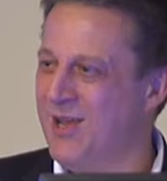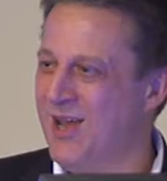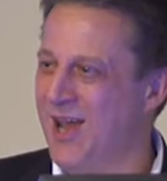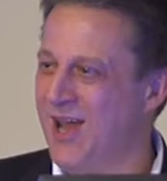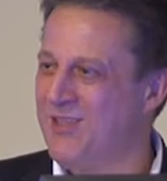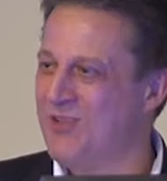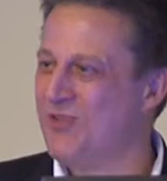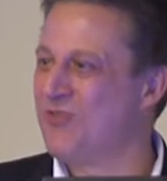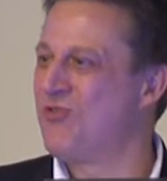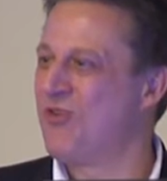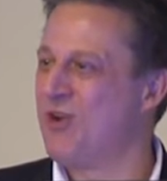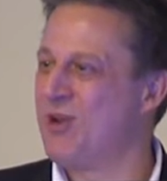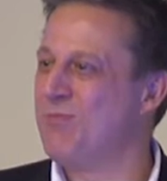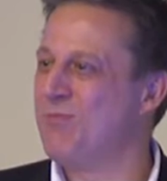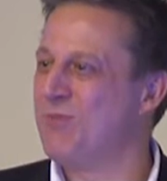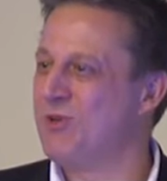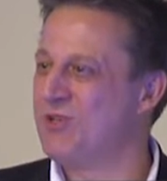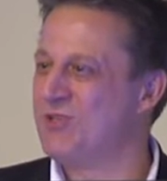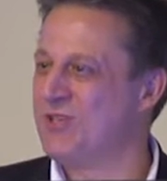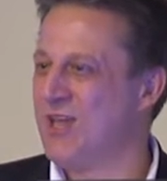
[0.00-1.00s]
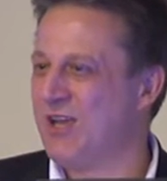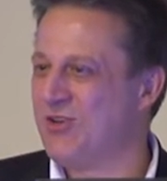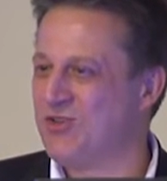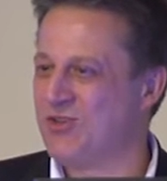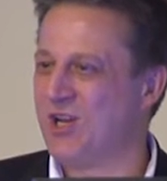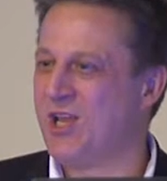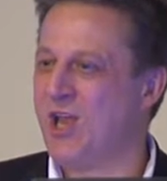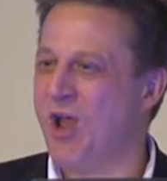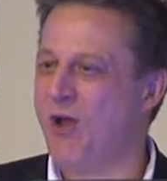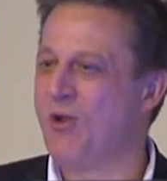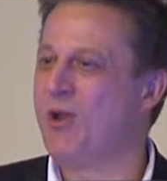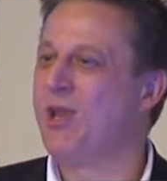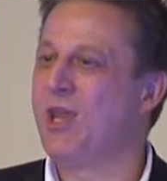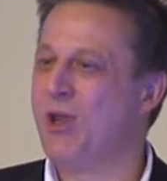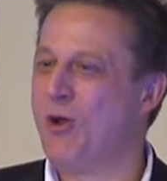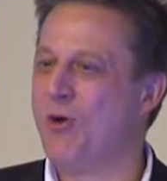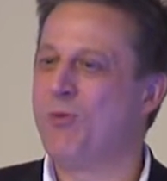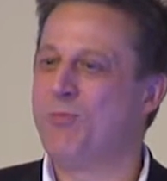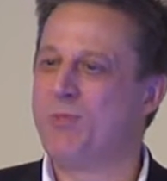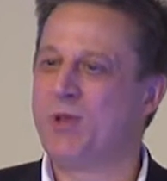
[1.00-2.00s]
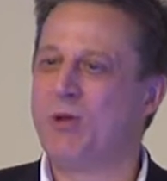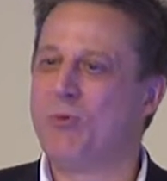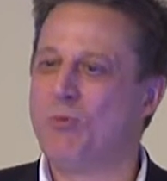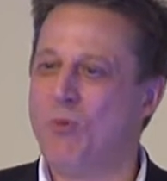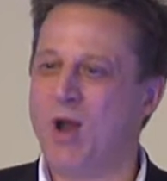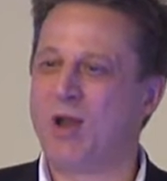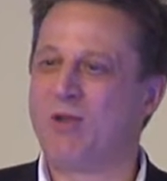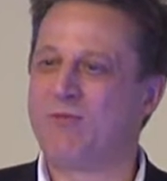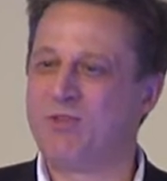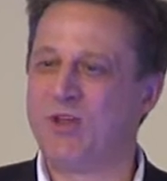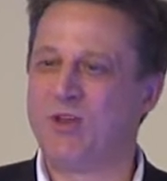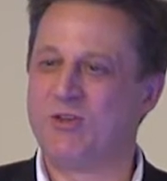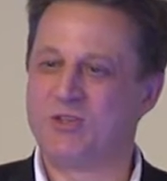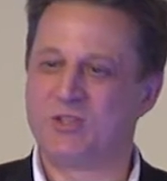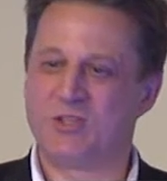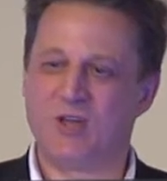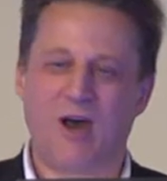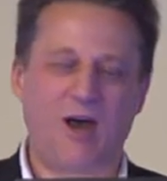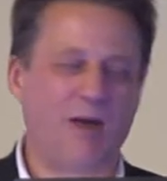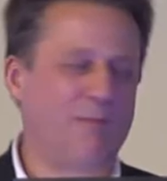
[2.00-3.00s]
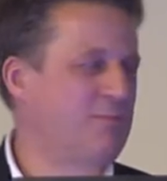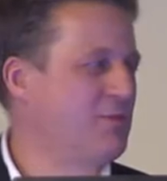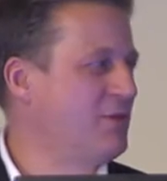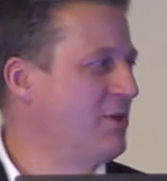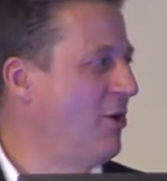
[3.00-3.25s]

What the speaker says: and the treatment is actually only helping one of those types.